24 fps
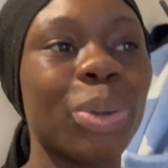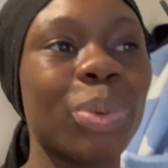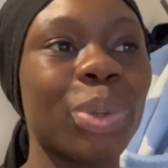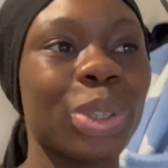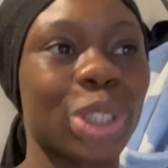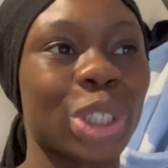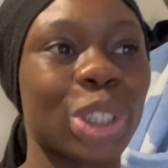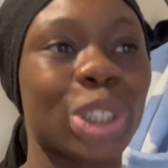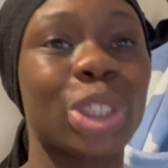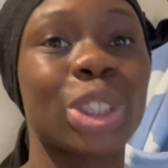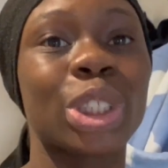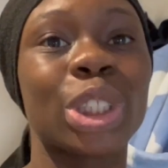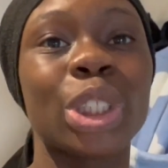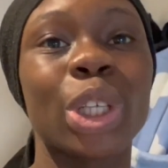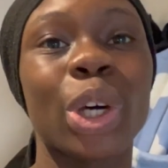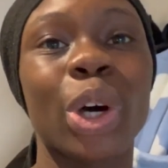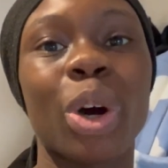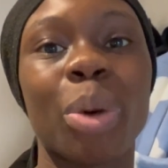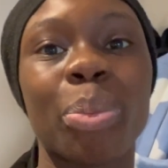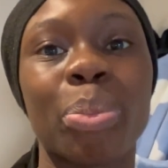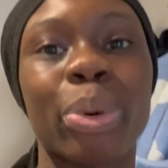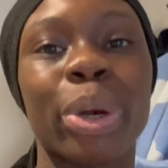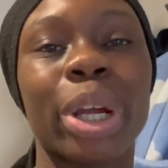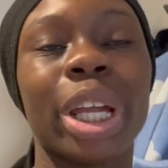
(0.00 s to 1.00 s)
was just so
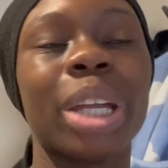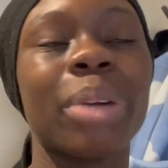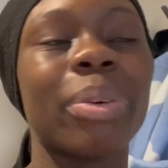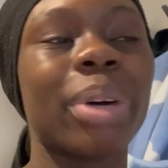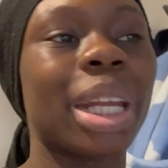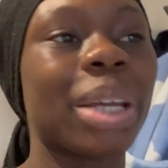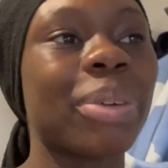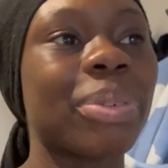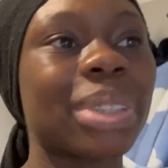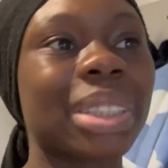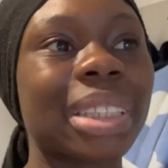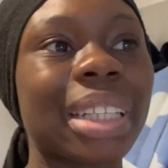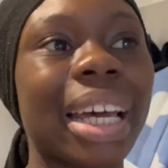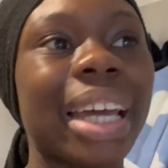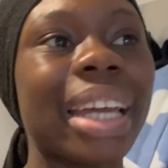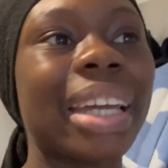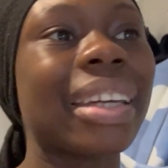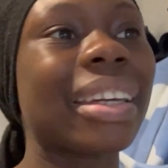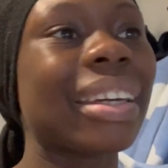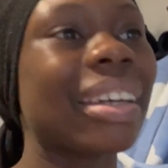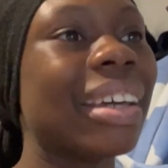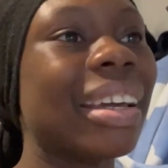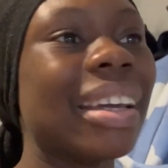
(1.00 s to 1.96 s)
pretty when it was like,